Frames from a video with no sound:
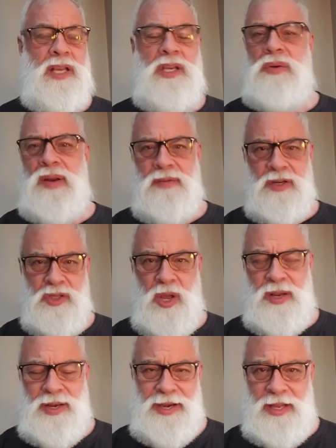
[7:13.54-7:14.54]
and you never
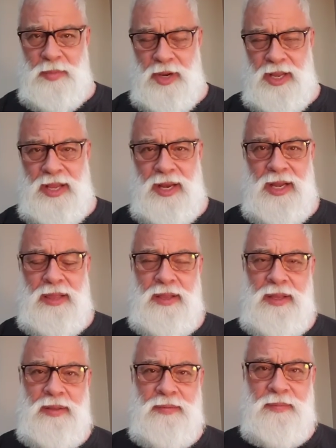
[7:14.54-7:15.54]
taught anybody
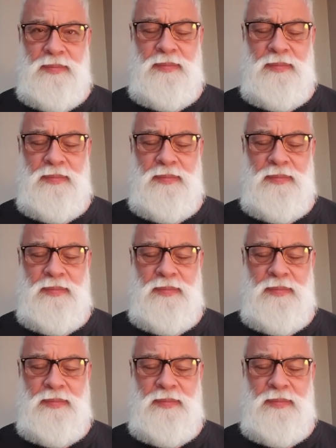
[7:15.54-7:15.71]
anything?